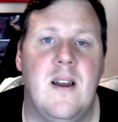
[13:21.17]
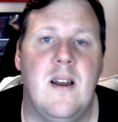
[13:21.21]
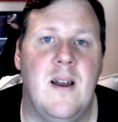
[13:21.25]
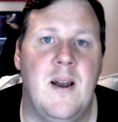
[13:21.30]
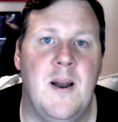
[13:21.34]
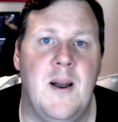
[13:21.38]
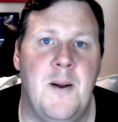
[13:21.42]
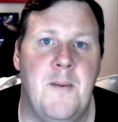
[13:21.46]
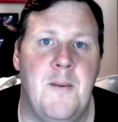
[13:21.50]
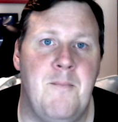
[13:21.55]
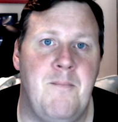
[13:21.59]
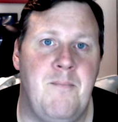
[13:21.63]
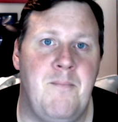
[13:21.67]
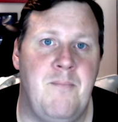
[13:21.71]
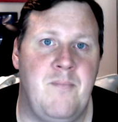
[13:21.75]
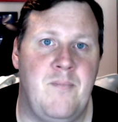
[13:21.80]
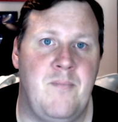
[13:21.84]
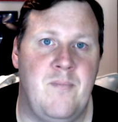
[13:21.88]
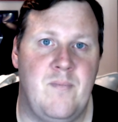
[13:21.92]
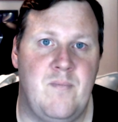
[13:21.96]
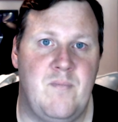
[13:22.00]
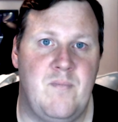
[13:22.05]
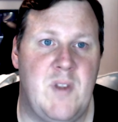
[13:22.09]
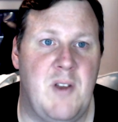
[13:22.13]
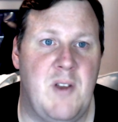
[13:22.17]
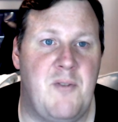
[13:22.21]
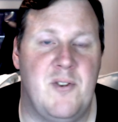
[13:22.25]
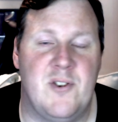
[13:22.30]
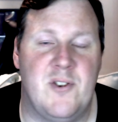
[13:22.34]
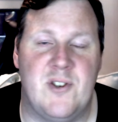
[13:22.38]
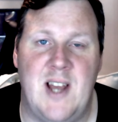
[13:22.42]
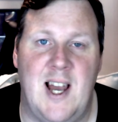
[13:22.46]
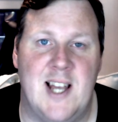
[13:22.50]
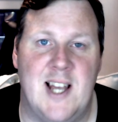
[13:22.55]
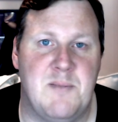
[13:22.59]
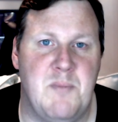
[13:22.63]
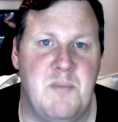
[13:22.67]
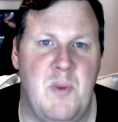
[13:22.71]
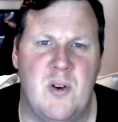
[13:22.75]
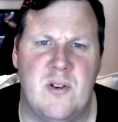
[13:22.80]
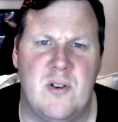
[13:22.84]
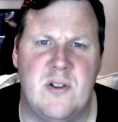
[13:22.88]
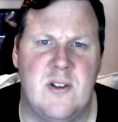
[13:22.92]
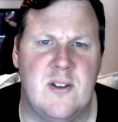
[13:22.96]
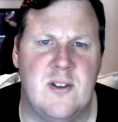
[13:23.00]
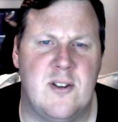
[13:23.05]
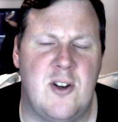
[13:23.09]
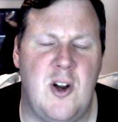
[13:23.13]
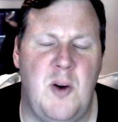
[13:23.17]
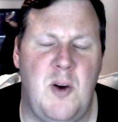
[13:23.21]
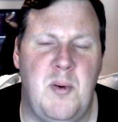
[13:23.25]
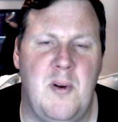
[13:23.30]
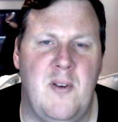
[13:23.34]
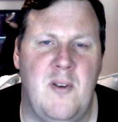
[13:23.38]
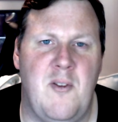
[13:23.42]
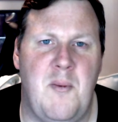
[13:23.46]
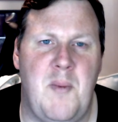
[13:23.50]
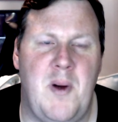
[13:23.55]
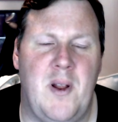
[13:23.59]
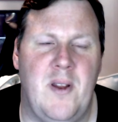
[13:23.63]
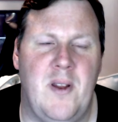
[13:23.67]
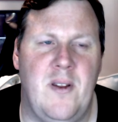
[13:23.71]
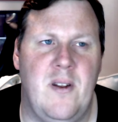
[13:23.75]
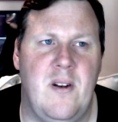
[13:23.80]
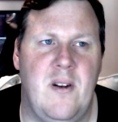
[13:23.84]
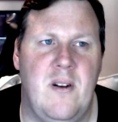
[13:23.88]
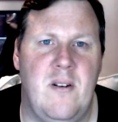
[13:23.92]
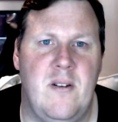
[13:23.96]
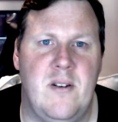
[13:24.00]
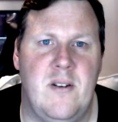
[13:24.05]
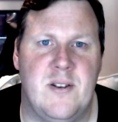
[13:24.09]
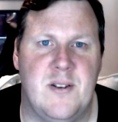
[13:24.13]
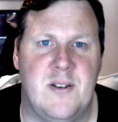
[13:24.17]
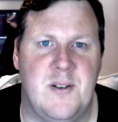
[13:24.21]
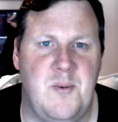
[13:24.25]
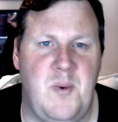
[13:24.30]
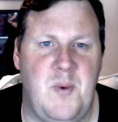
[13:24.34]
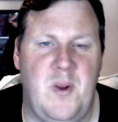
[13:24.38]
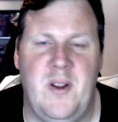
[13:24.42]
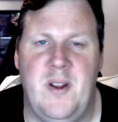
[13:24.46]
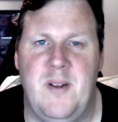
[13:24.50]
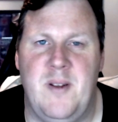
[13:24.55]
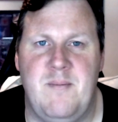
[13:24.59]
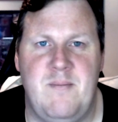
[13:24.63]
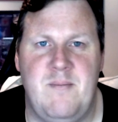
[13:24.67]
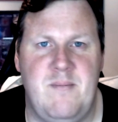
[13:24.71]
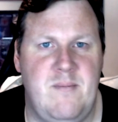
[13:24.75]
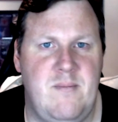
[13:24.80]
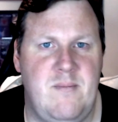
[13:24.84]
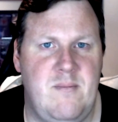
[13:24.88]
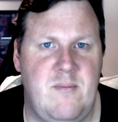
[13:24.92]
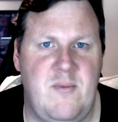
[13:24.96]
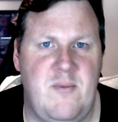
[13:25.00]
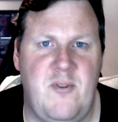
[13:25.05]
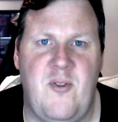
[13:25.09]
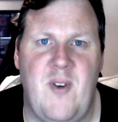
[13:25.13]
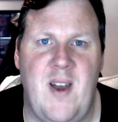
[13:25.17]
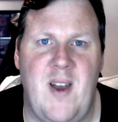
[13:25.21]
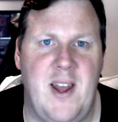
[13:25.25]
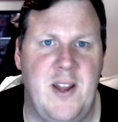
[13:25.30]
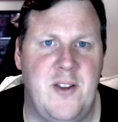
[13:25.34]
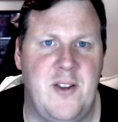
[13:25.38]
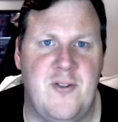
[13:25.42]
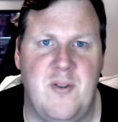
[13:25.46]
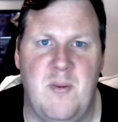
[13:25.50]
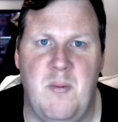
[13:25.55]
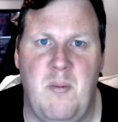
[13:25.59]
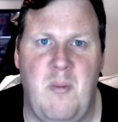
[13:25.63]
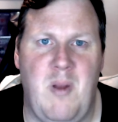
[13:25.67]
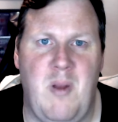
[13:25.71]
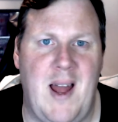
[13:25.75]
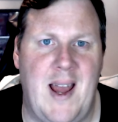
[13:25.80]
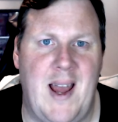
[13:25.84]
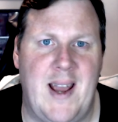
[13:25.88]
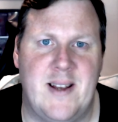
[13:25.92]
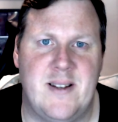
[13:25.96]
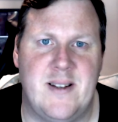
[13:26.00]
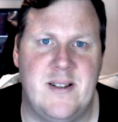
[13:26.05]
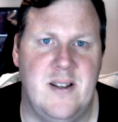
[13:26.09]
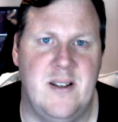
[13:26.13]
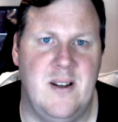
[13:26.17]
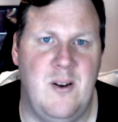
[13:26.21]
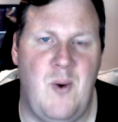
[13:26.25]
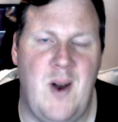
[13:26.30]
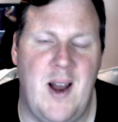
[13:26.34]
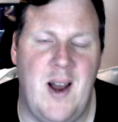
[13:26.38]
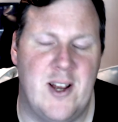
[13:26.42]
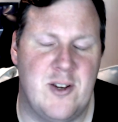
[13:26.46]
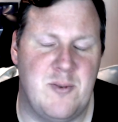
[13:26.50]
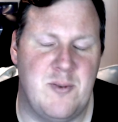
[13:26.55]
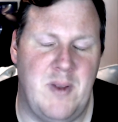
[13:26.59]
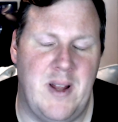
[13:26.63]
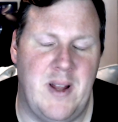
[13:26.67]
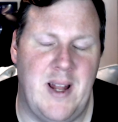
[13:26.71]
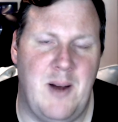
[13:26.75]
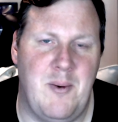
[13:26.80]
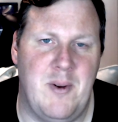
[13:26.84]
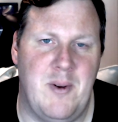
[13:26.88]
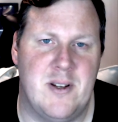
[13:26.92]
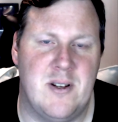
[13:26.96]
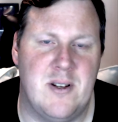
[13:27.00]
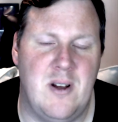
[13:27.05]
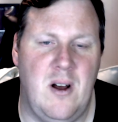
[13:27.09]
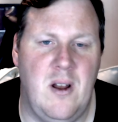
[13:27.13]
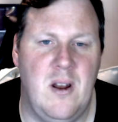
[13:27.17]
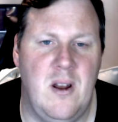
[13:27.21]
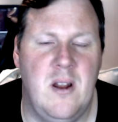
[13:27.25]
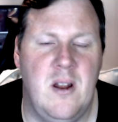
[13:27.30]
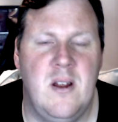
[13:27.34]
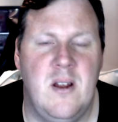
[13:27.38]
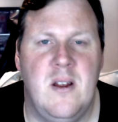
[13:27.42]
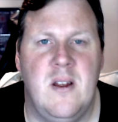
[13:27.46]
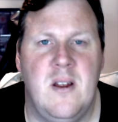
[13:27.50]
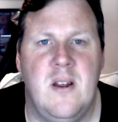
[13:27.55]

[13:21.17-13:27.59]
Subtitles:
Different size mugs. There's a couple of them on there. There's one that fades from black to white, something like that when it's hot.